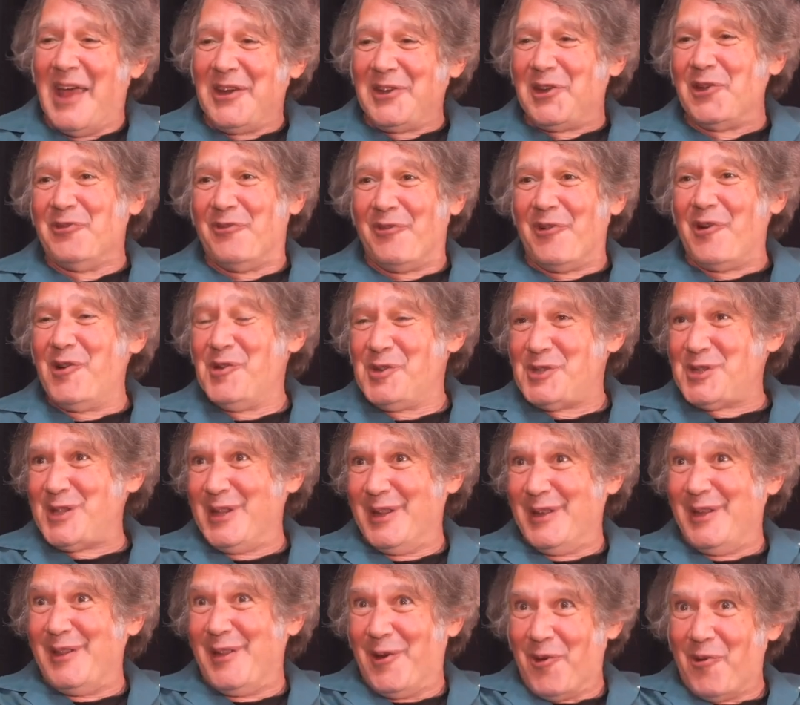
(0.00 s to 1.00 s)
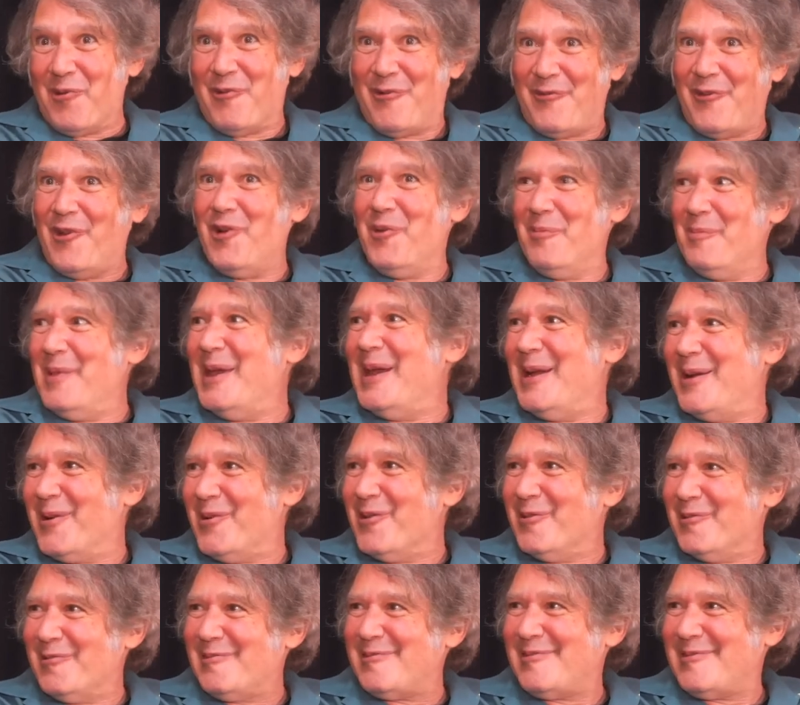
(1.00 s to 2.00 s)
and conversely, there were
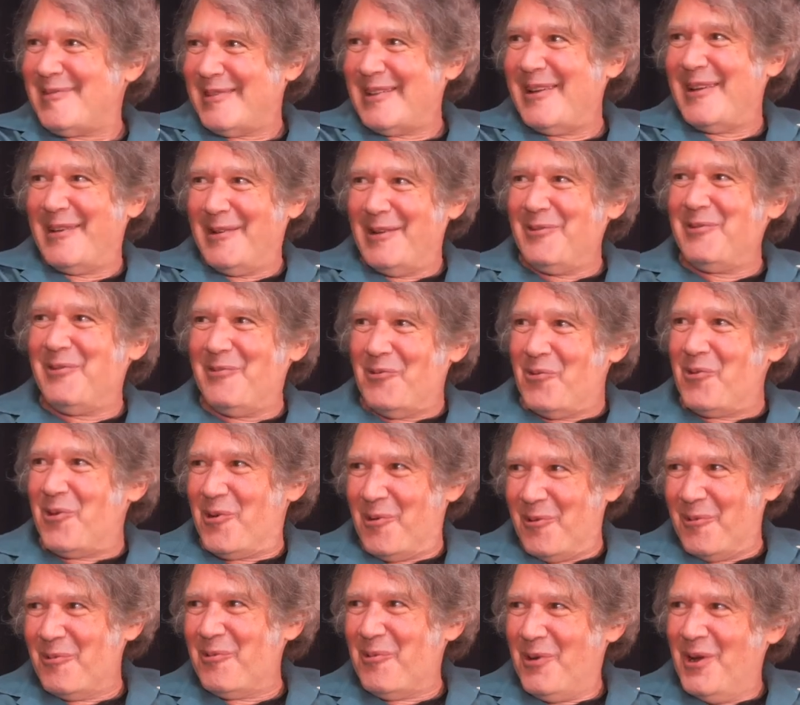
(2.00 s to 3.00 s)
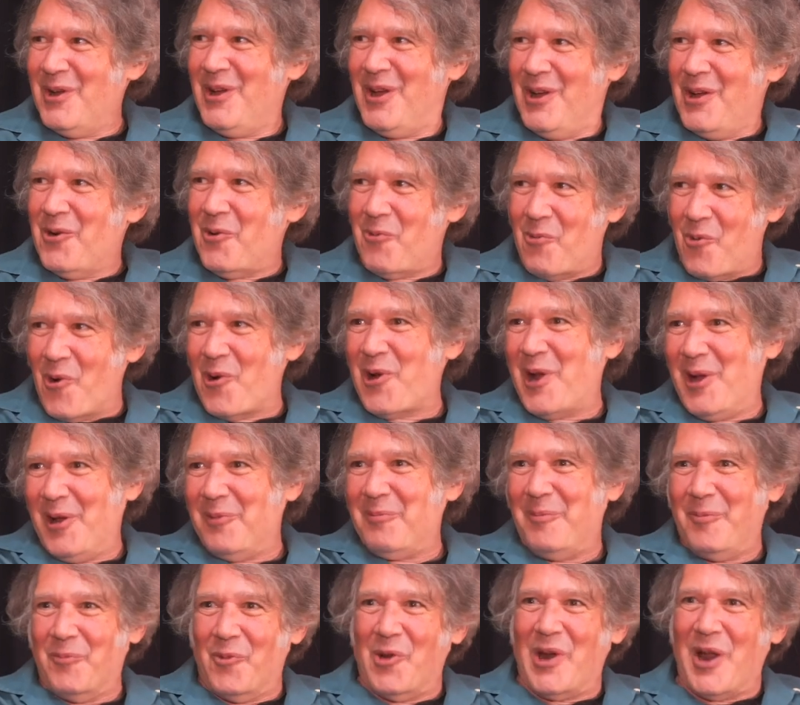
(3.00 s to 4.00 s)
filmmakers that were
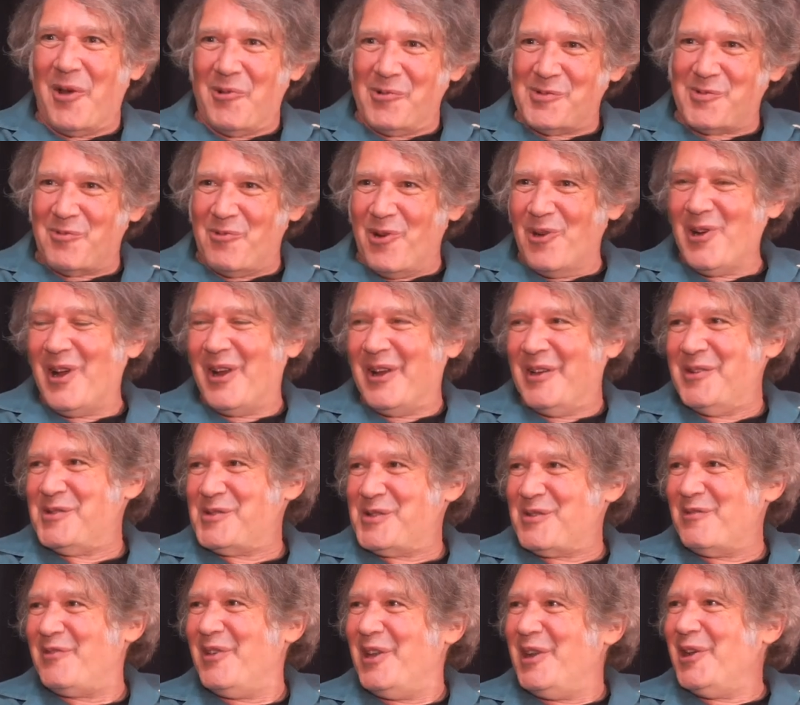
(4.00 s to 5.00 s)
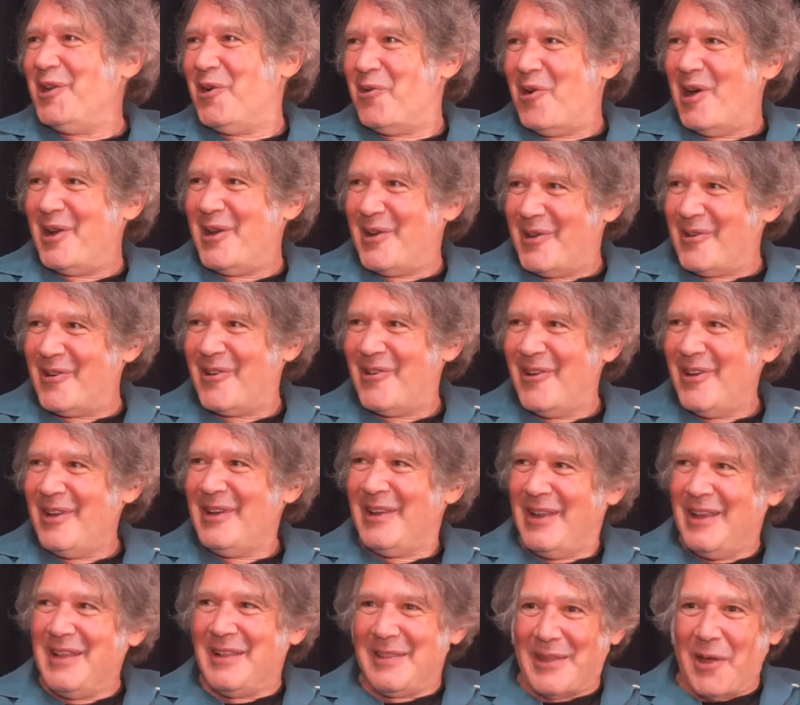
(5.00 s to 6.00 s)
working when I was working as a video editor
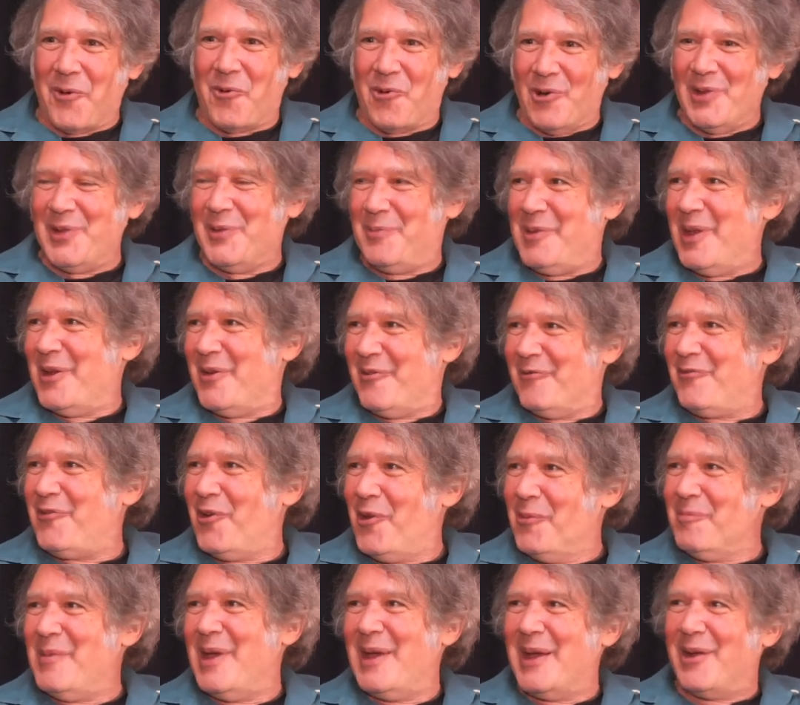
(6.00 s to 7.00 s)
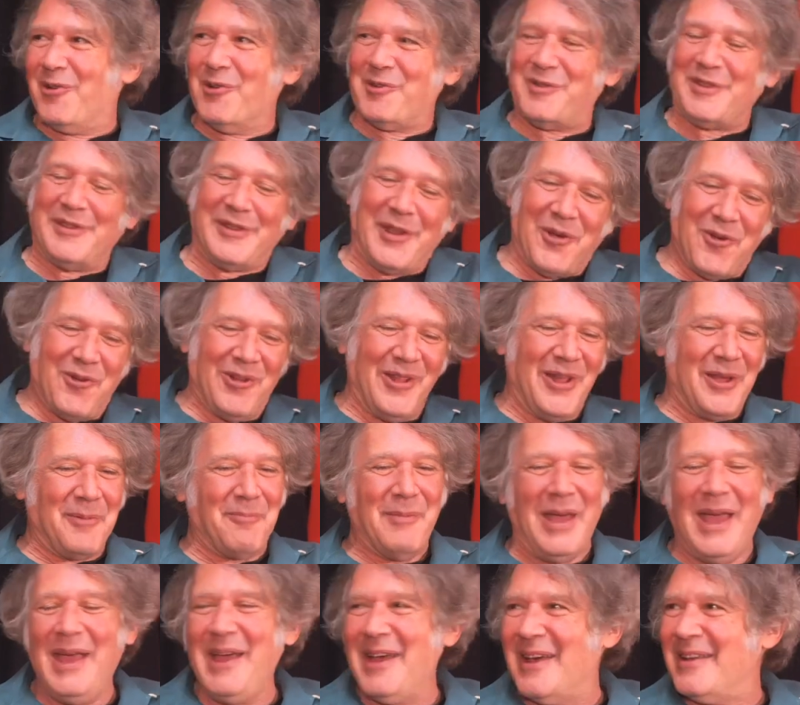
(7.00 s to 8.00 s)
that were independent filmmakers, and they were like,
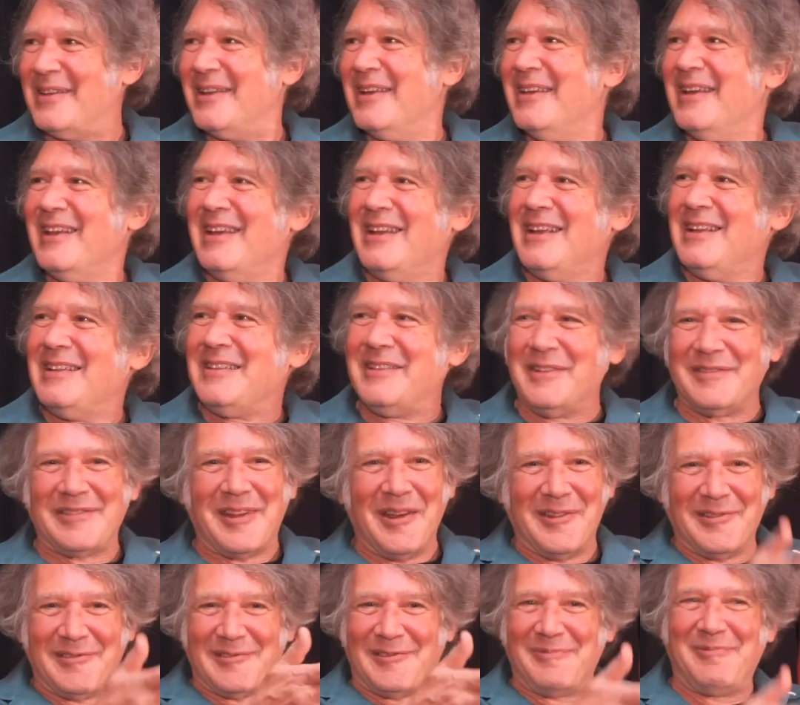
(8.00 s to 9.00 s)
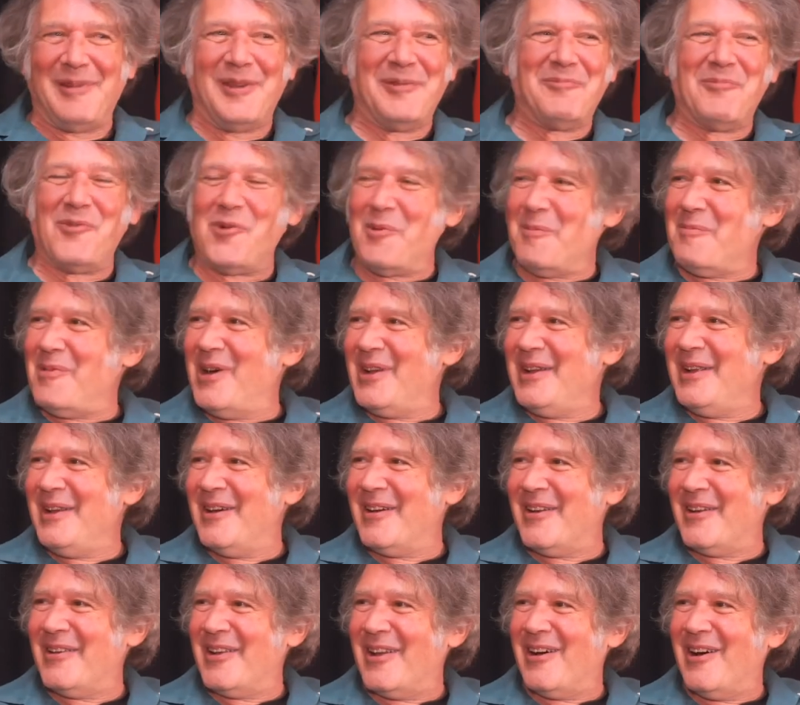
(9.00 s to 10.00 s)
"Man, these guys are spending more money
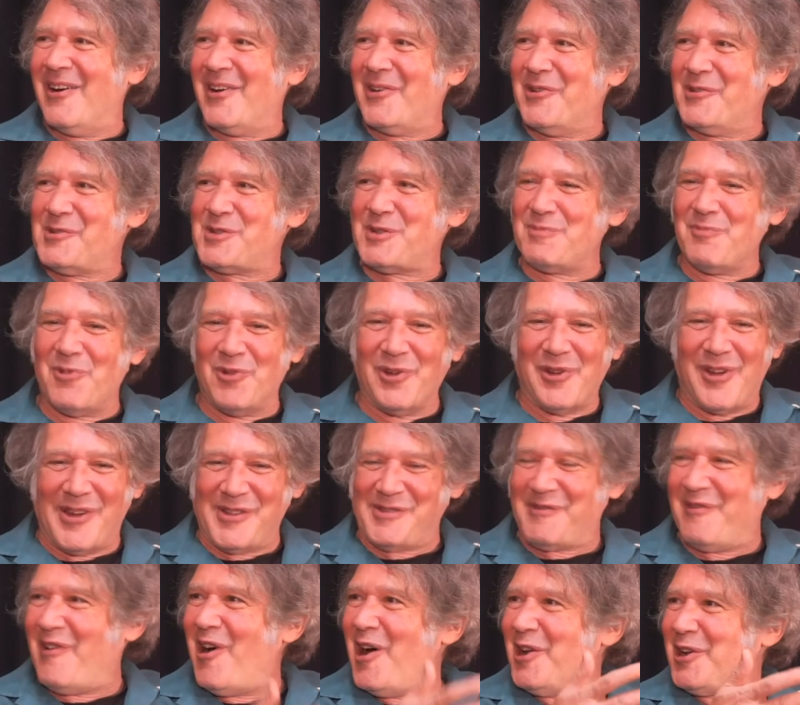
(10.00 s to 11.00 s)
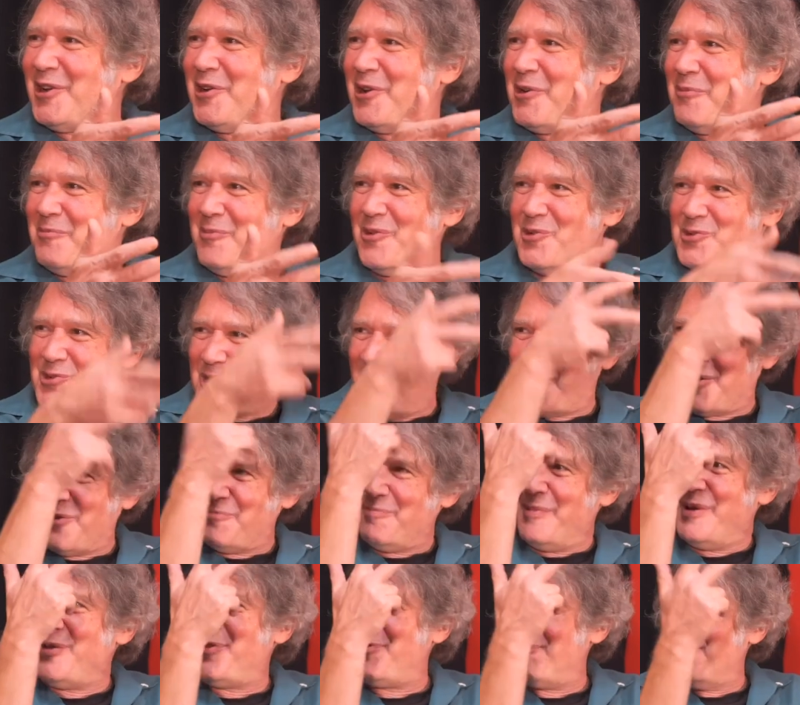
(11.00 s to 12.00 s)
on a, on a Smirnoff vodka commercial. I could
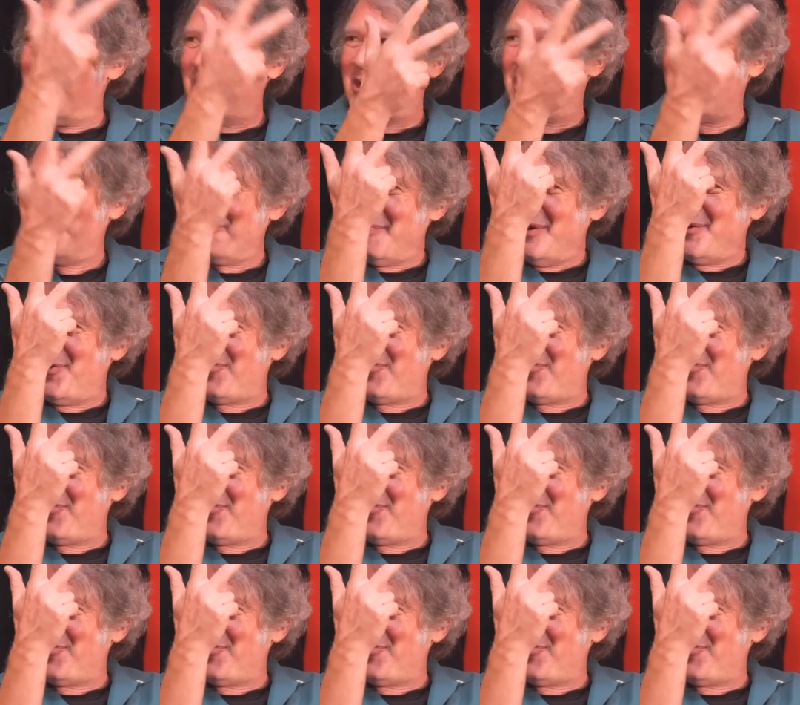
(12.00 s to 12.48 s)
have made could have